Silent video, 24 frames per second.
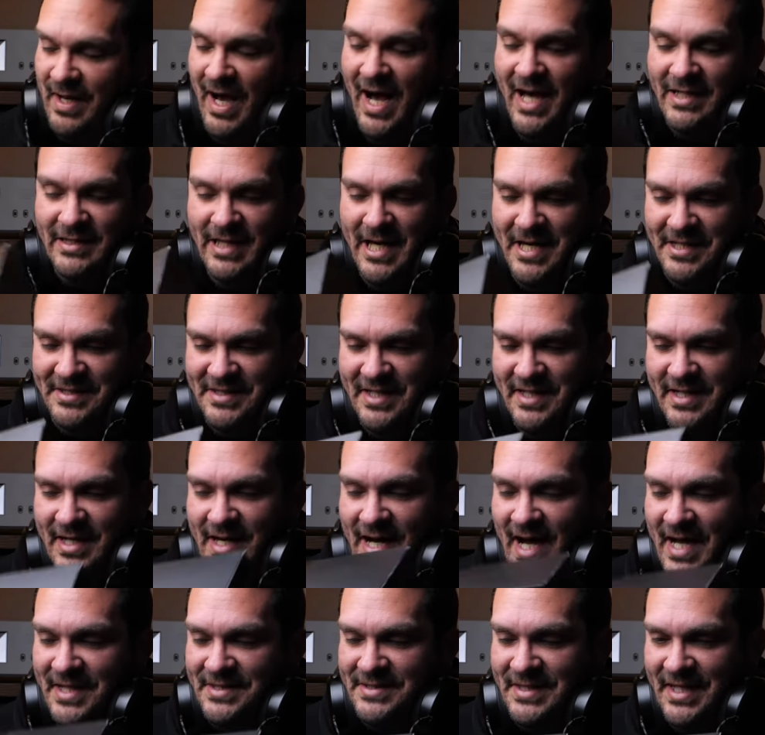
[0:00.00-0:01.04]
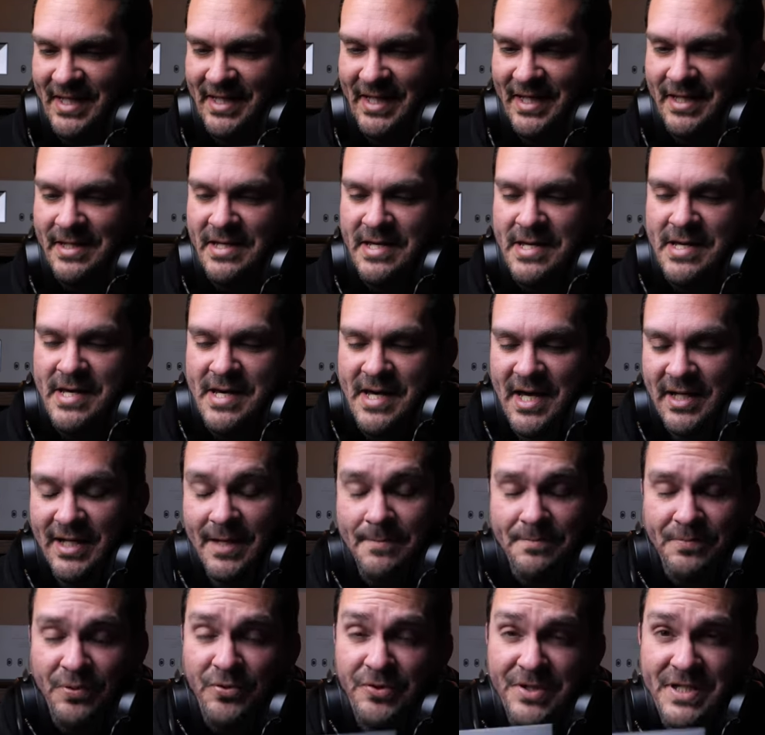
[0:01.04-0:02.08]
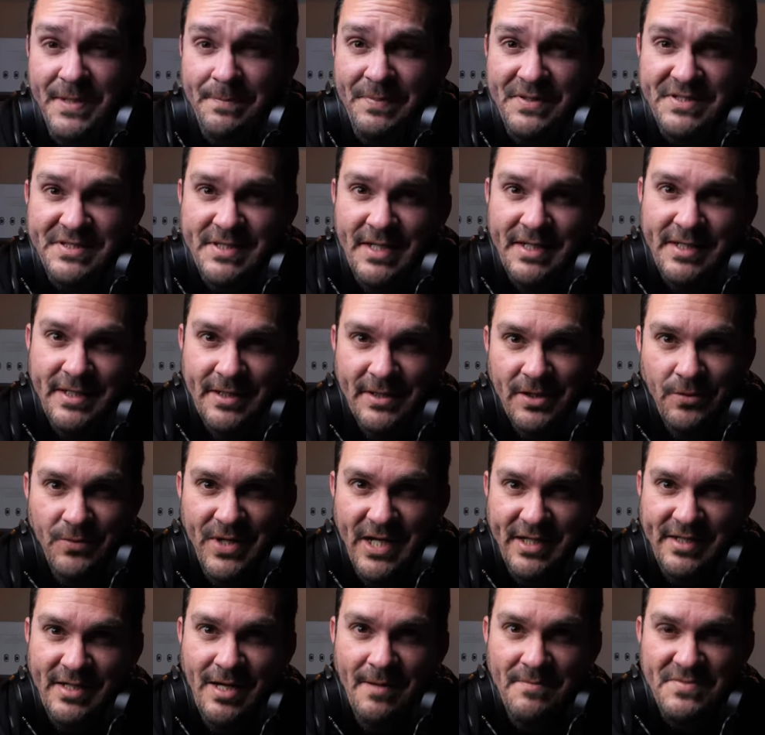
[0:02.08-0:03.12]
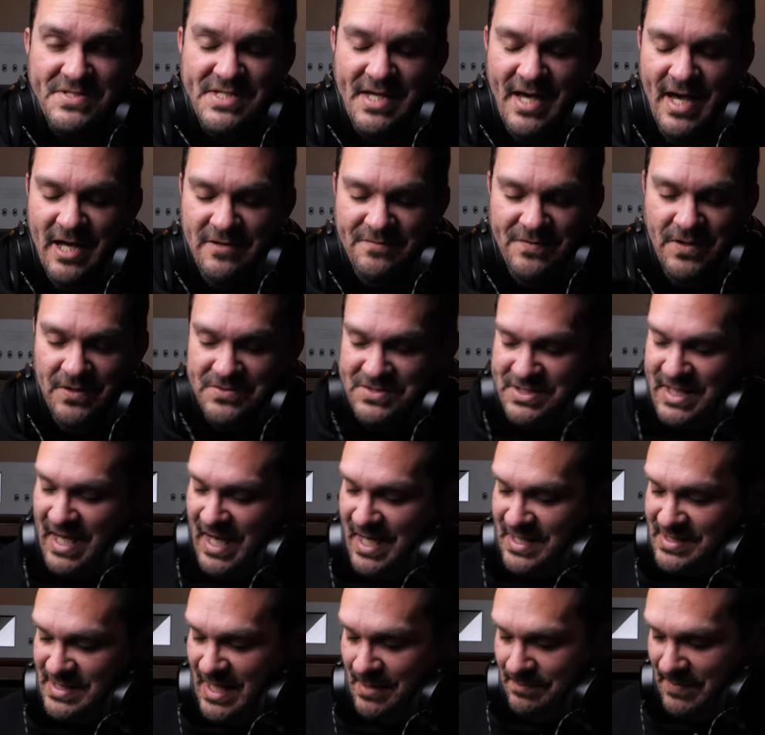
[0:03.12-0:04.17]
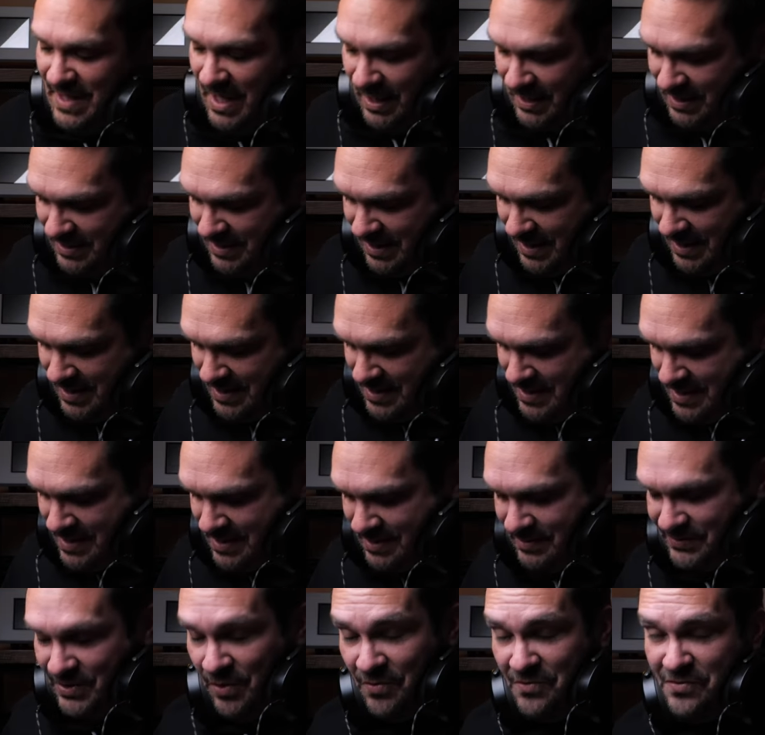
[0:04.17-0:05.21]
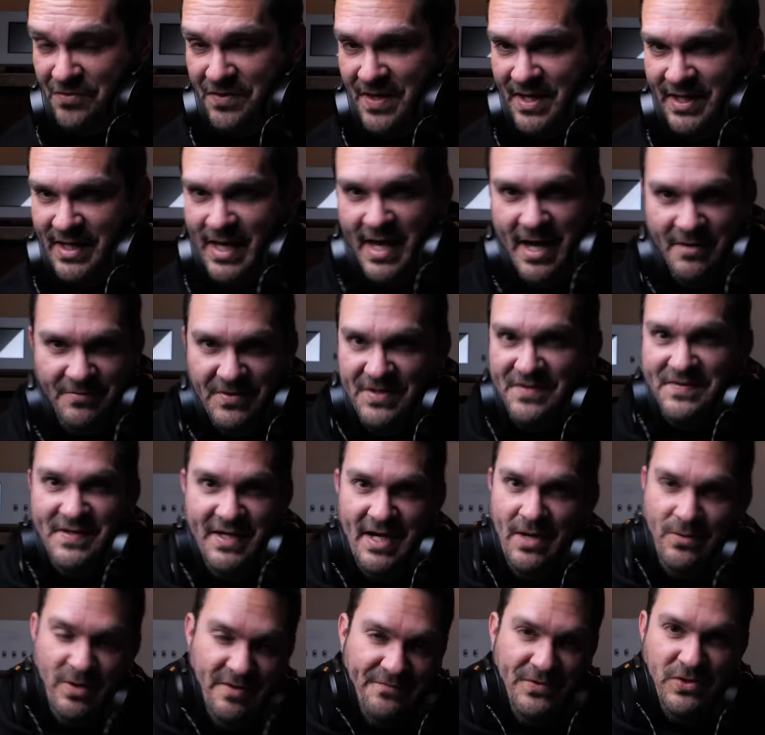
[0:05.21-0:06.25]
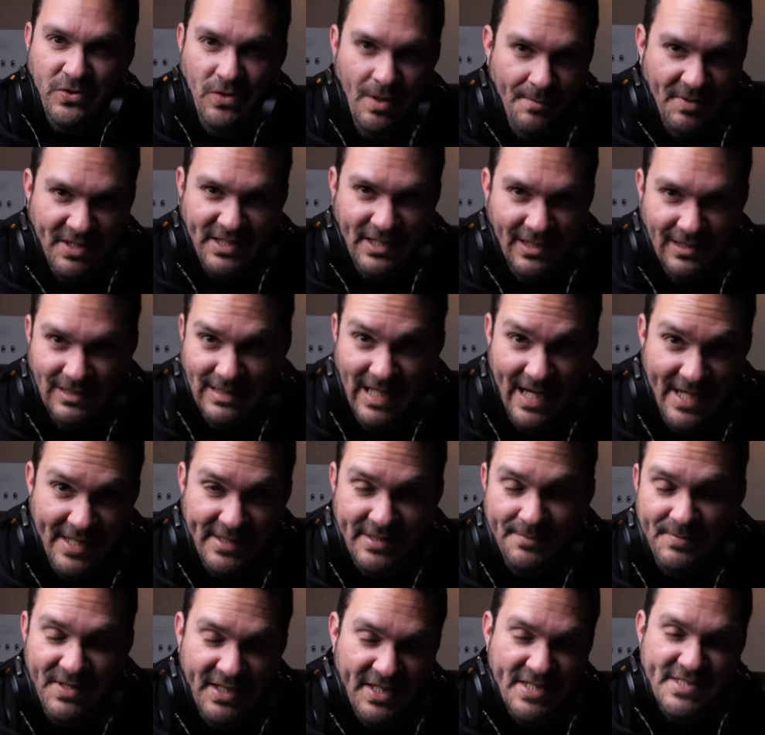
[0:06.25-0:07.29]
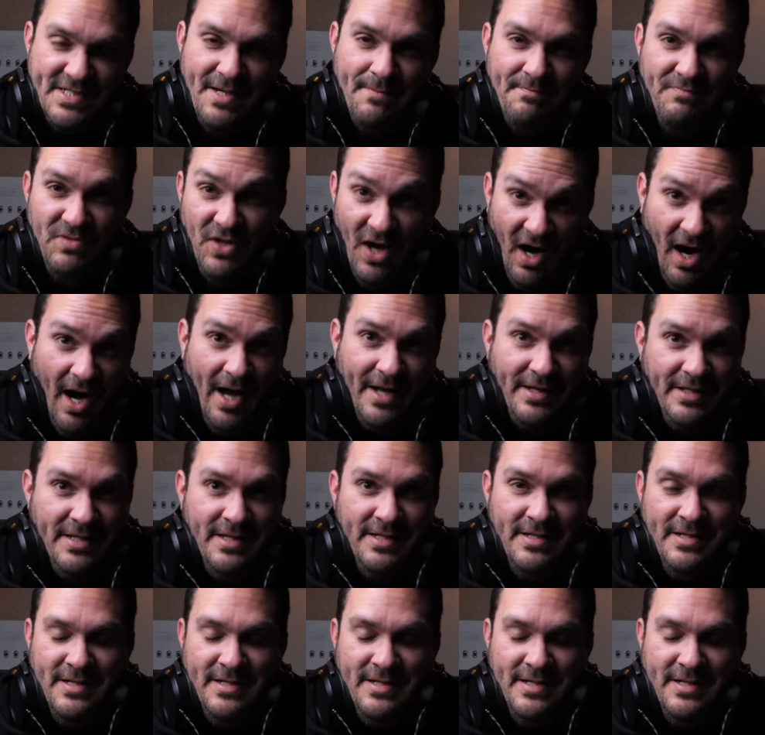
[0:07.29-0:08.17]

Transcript: I liked it, I dig it, and I'm pretty particular when it comes to headphones, guys. Don't think everything I review I'm gonna like, because I'm not.